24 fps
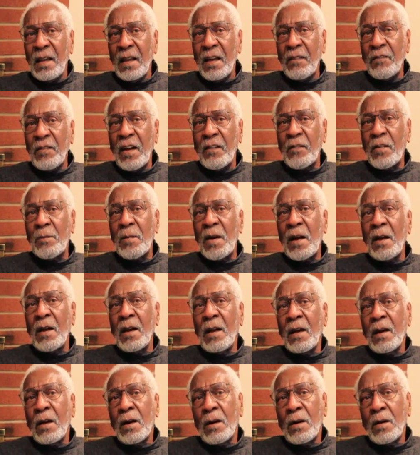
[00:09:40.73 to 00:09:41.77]
If ever my
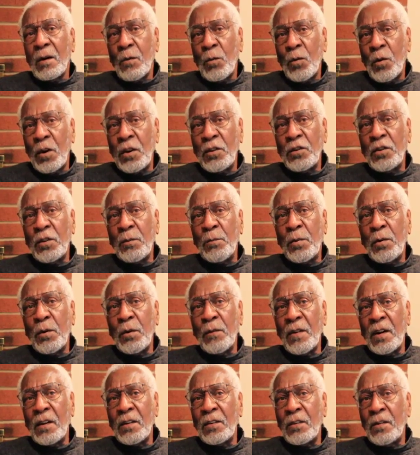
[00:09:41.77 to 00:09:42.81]
word should
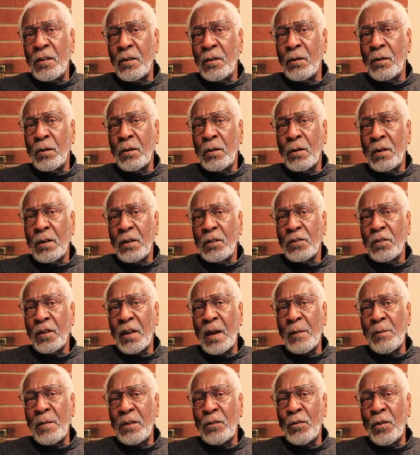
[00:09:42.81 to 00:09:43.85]
prove untrue, should
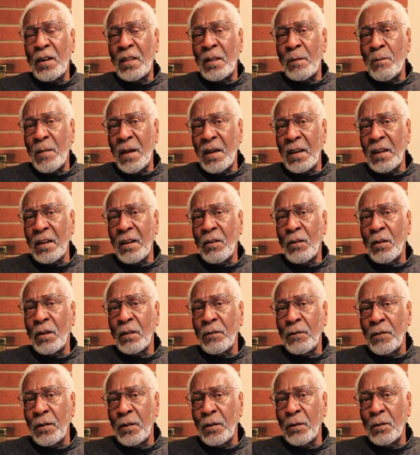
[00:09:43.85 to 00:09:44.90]
I betray the many or
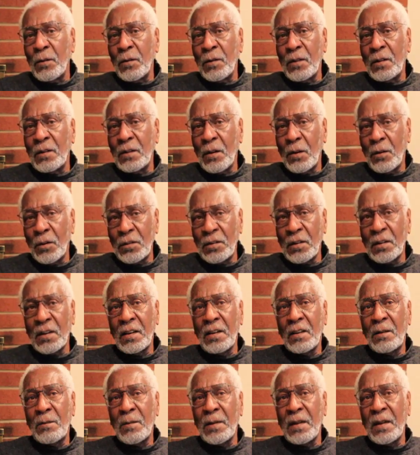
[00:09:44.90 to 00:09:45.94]
the few, this oath shall
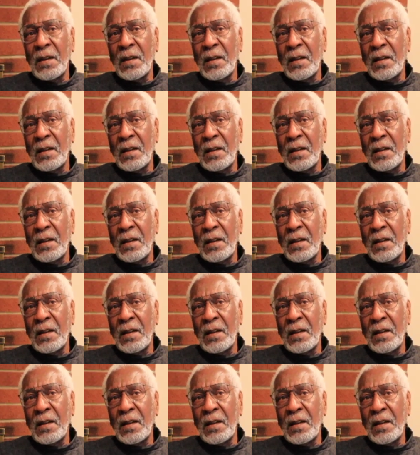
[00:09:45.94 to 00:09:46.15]
kill me.